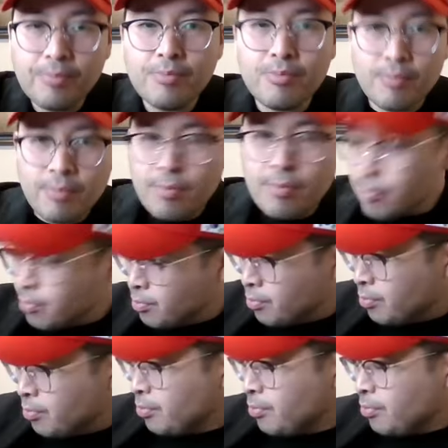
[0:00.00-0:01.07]

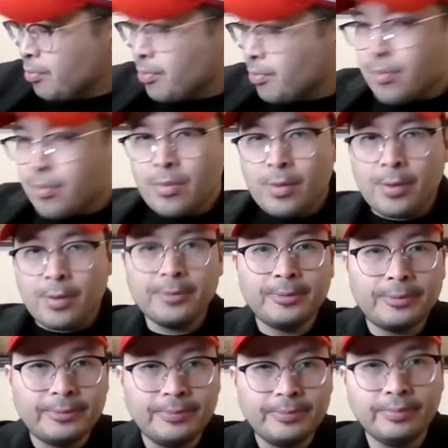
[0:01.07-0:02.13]

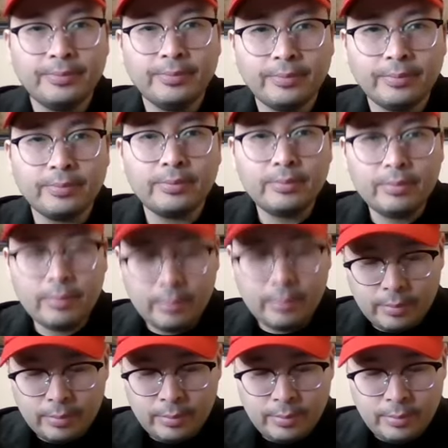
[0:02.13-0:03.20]

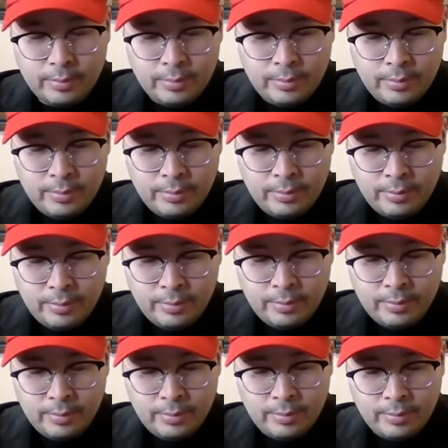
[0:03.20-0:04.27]

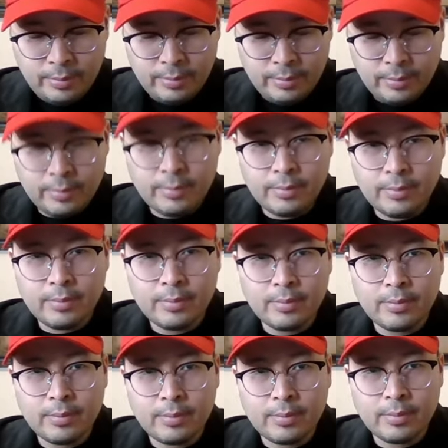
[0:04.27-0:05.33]

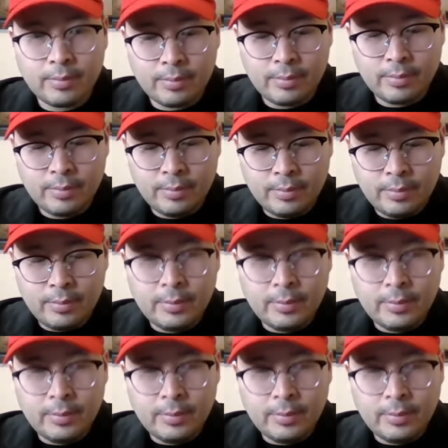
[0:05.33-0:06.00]
(not speaking)